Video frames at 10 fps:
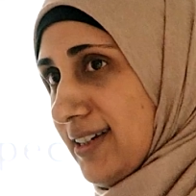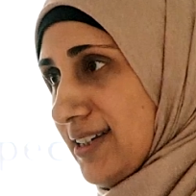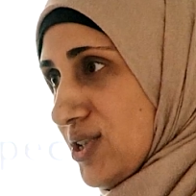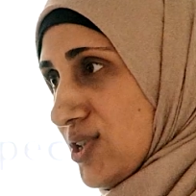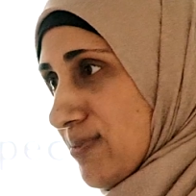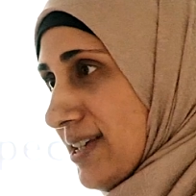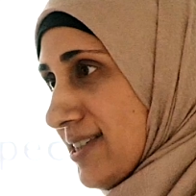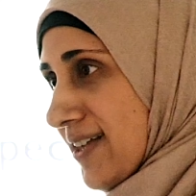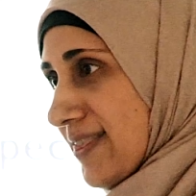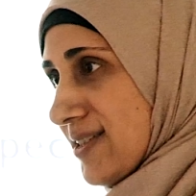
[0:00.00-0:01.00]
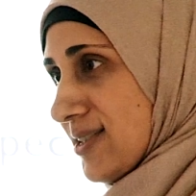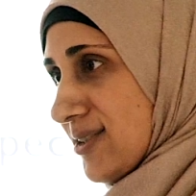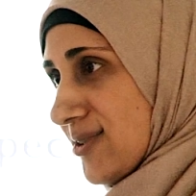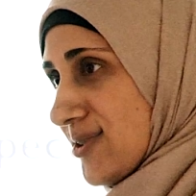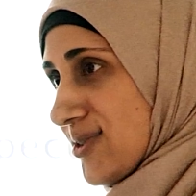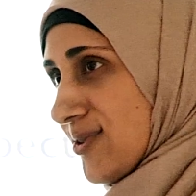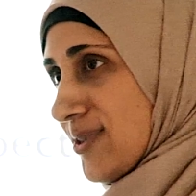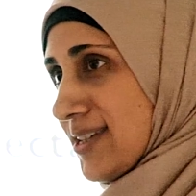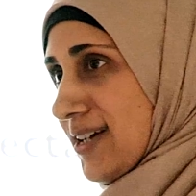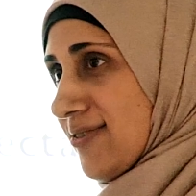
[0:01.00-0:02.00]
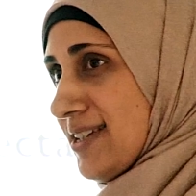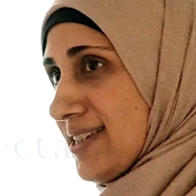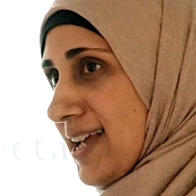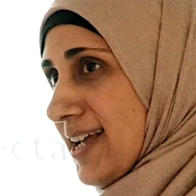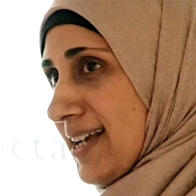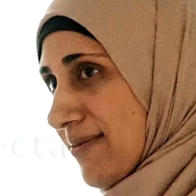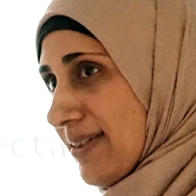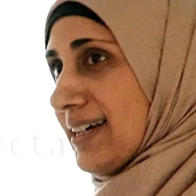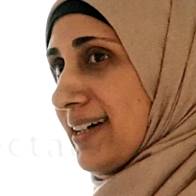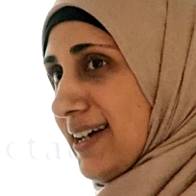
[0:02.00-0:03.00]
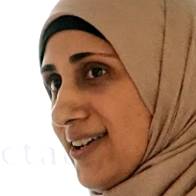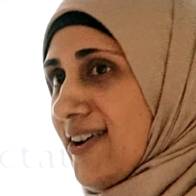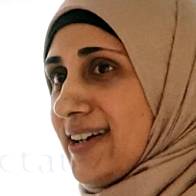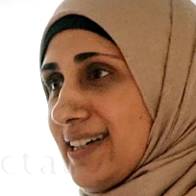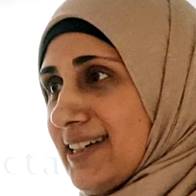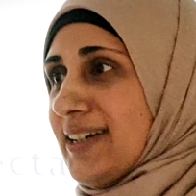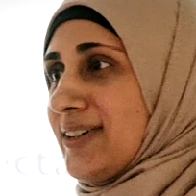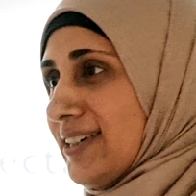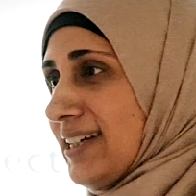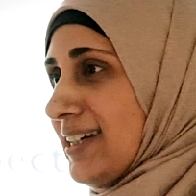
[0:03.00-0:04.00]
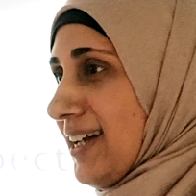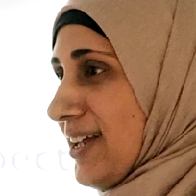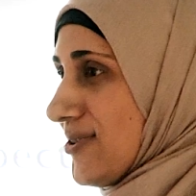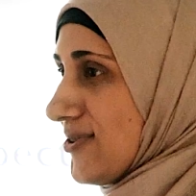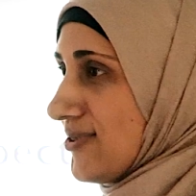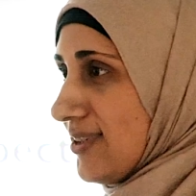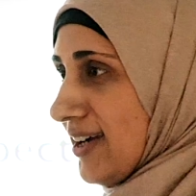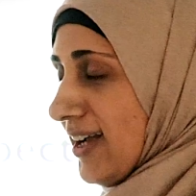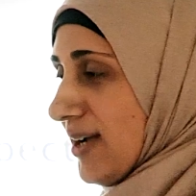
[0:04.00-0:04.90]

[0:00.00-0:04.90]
He teaches my son this year. So the stuff he's saying, I'm like kind of nodding and agreeing, and I know